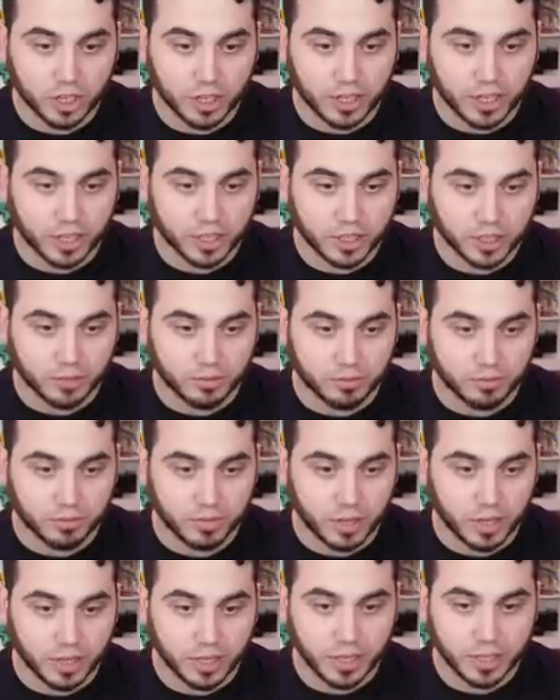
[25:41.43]
to catch him?
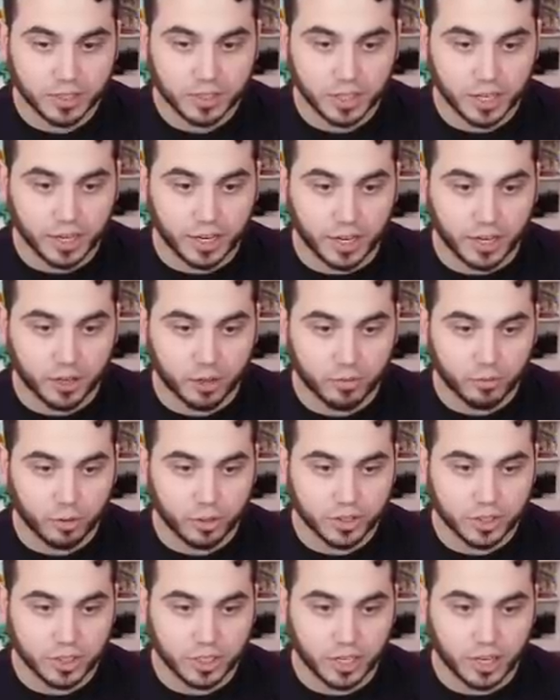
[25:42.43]
I guess I echo
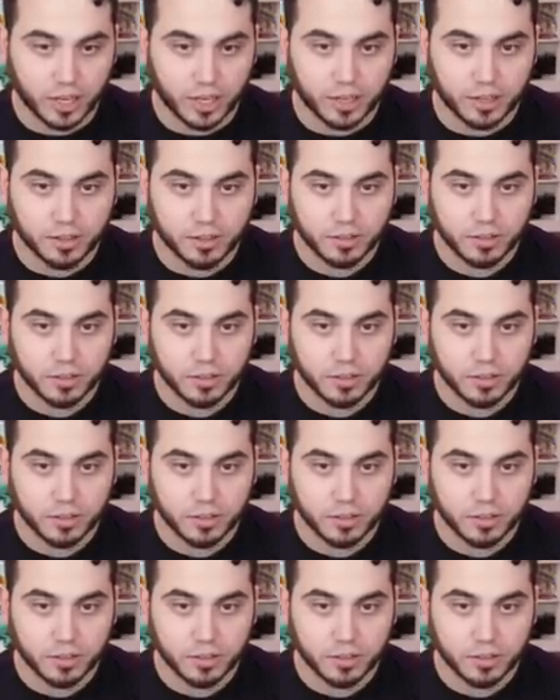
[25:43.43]
voice again.